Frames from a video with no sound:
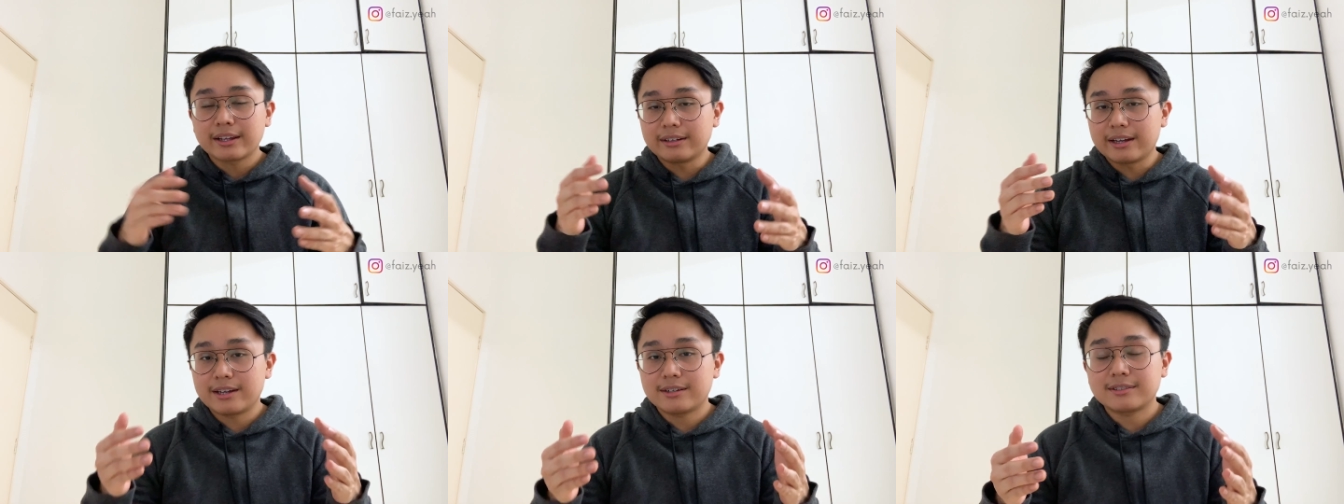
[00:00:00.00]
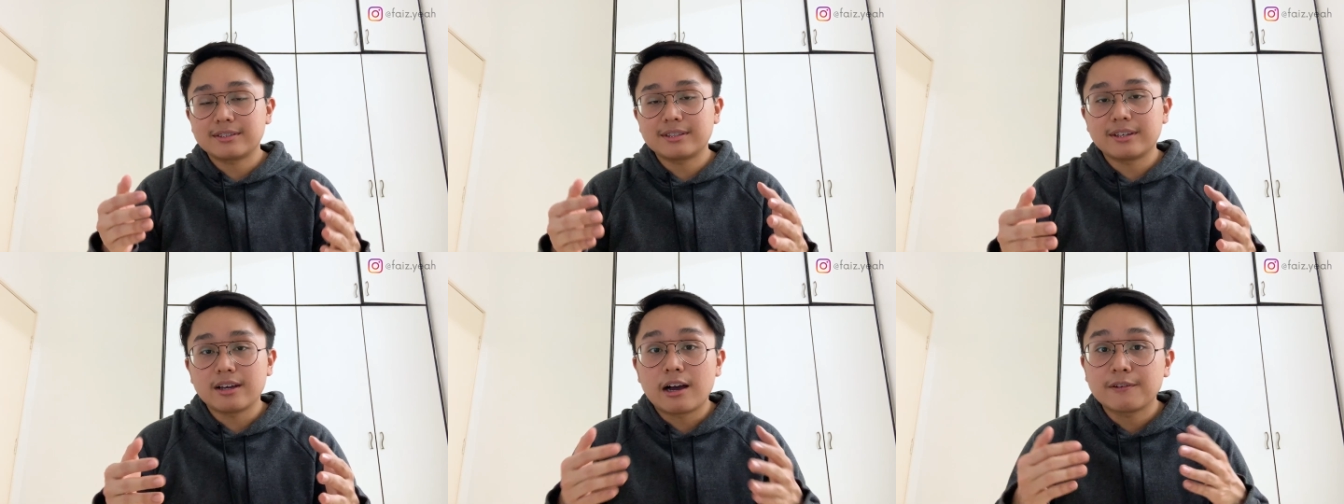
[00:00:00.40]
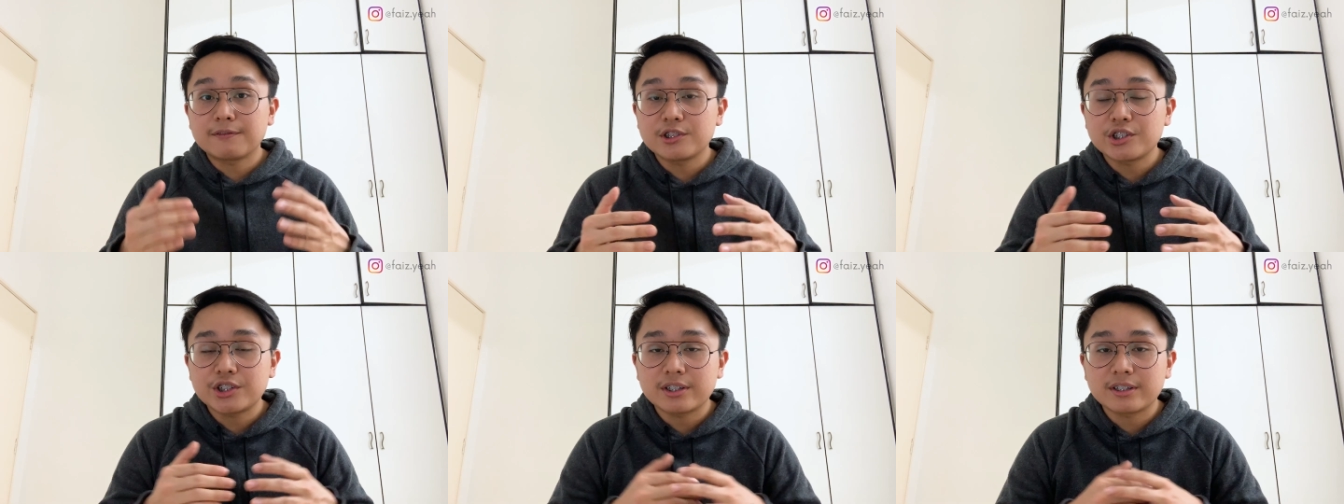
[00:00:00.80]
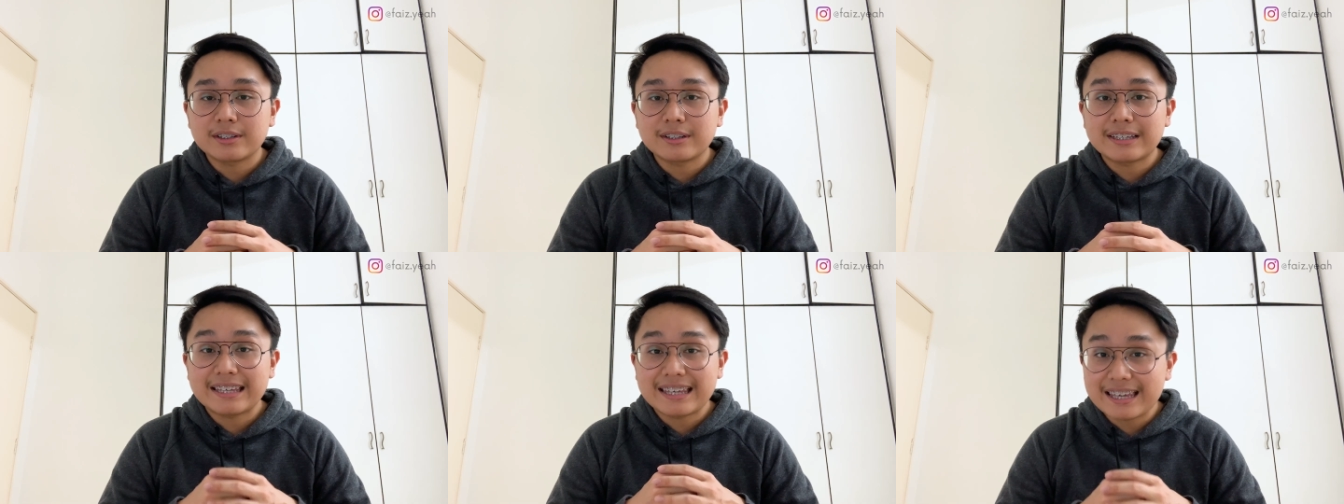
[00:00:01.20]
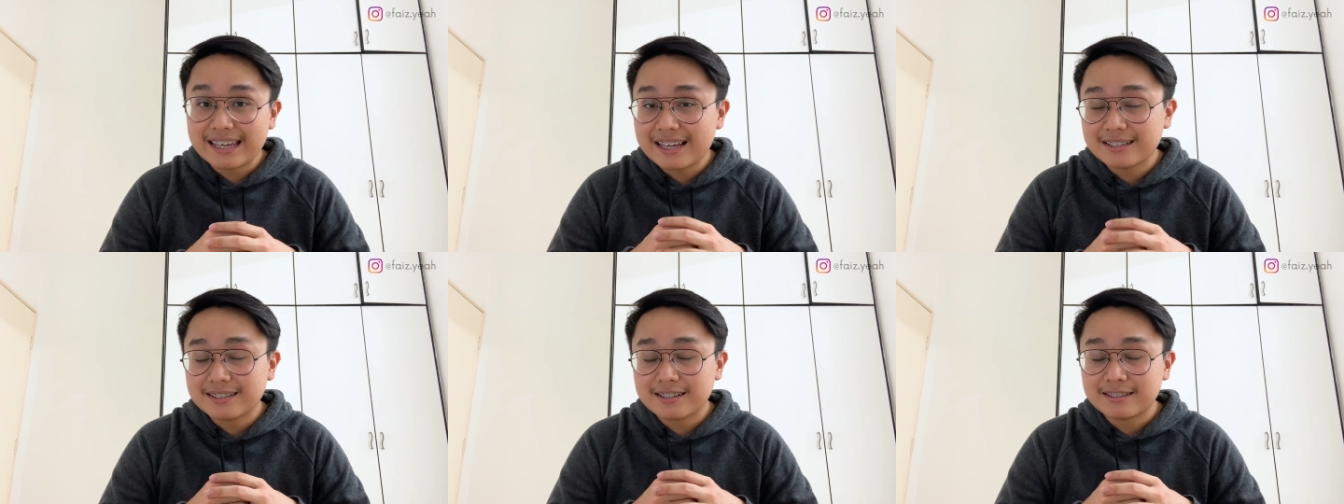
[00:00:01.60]
there is the official
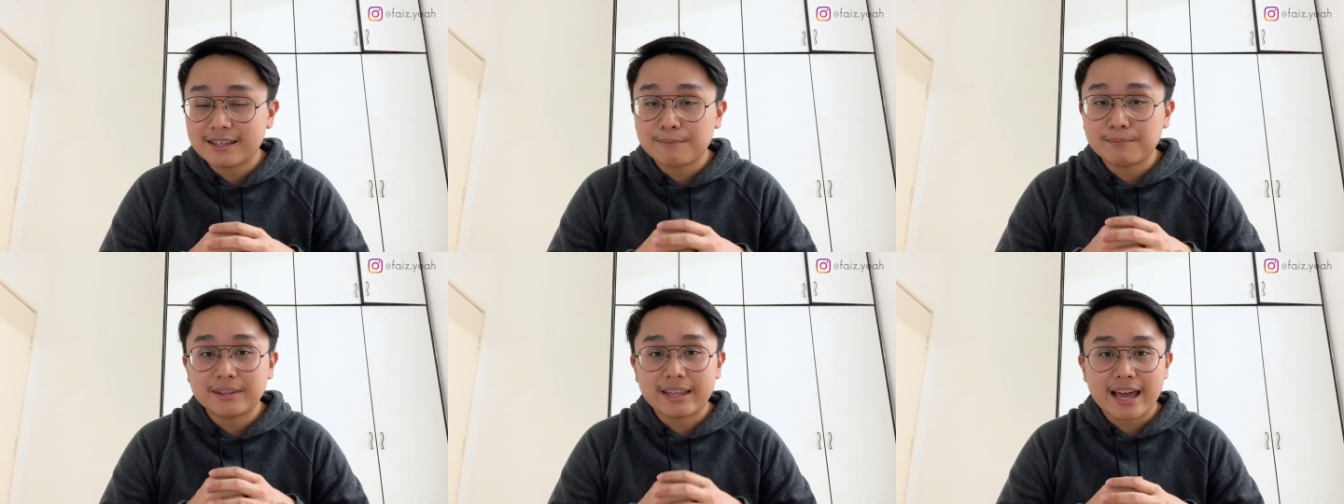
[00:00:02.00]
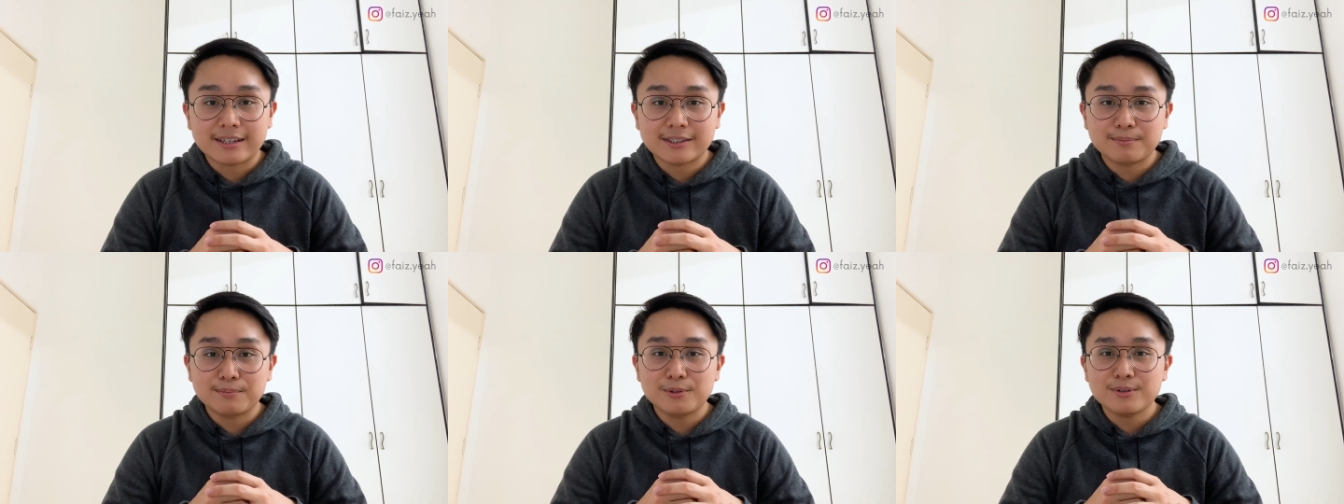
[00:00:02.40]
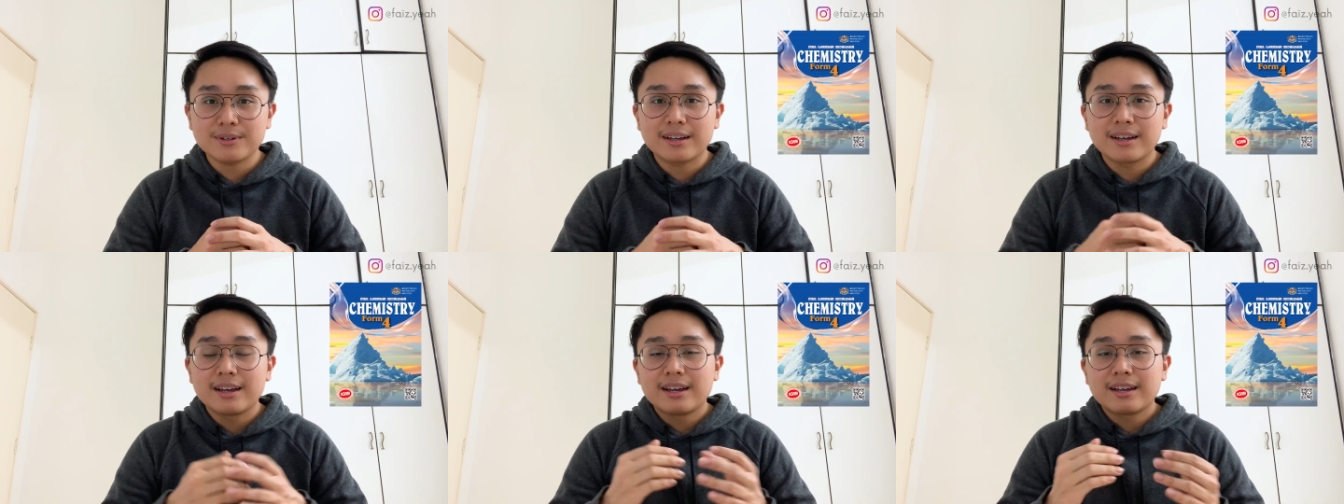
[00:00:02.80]
KSSM textbook,